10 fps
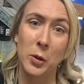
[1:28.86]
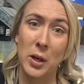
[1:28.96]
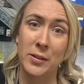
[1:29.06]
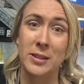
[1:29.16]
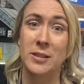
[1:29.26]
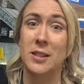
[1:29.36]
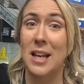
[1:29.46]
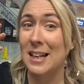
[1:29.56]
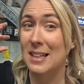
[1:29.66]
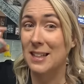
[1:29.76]
aquariums
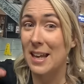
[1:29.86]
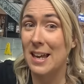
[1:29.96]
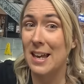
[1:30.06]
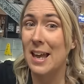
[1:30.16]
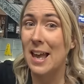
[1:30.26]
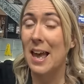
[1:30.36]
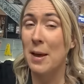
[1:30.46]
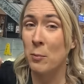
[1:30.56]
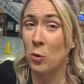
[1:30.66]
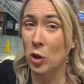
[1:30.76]
and it's here
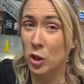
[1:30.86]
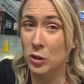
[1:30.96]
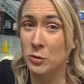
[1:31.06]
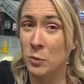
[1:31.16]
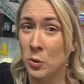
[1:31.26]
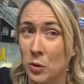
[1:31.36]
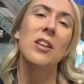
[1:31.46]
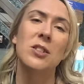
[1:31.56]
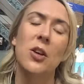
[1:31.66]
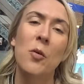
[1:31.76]
in Morocco's mall.
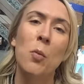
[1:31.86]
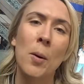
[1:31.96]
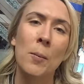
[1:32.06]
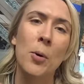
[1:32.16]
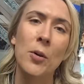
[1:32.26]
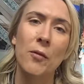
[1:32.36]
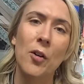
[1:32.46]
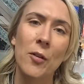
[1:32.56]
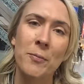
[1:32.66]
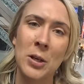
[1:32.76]
There's over one point
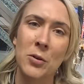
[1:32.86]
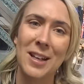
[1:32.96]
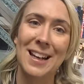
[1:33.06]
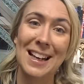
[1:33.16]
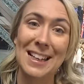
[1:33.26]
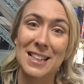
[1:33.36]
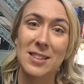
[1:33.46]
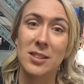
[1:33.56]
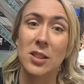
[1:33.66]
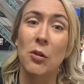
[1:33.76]
five million
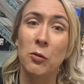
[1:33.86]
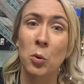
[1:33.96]
litres of